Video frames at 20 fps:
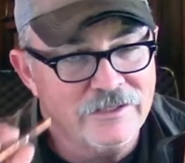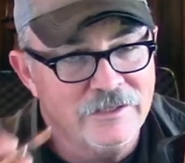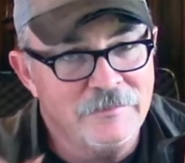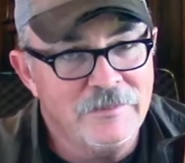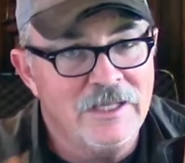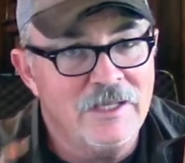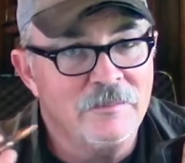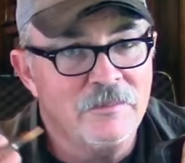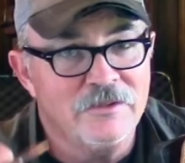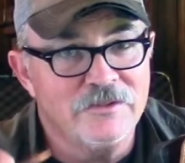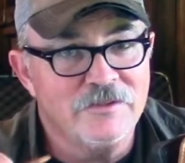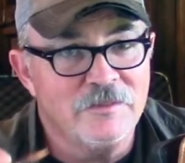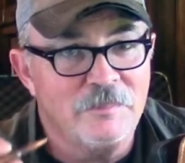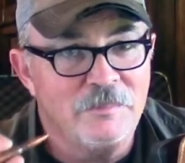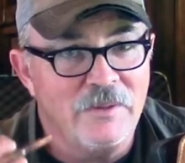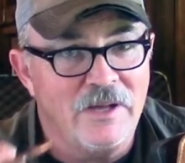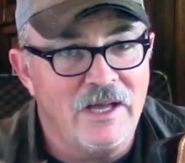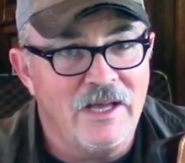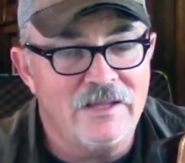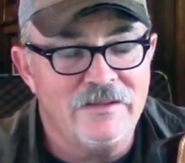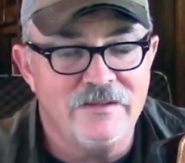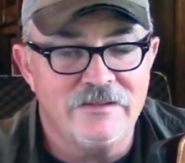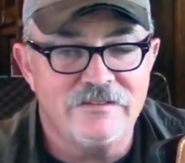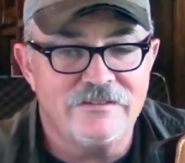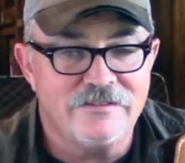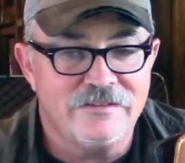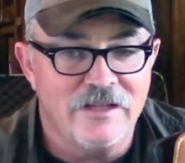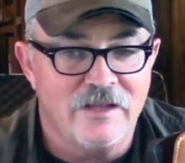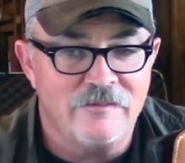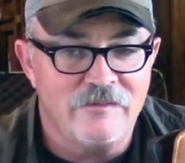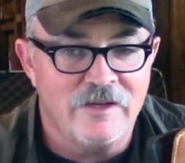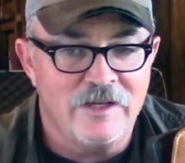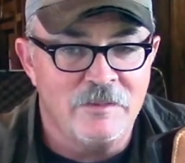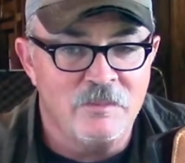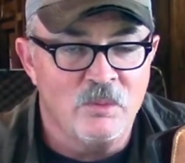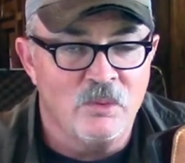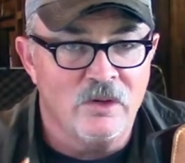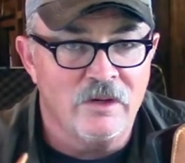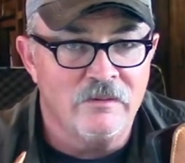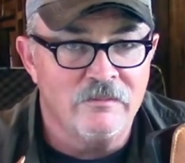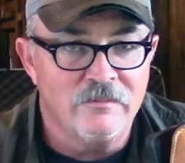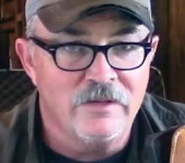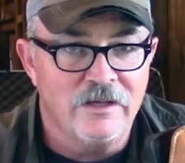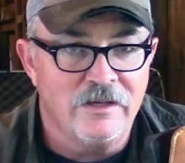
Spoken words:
going to be able to buy this stuff anymore,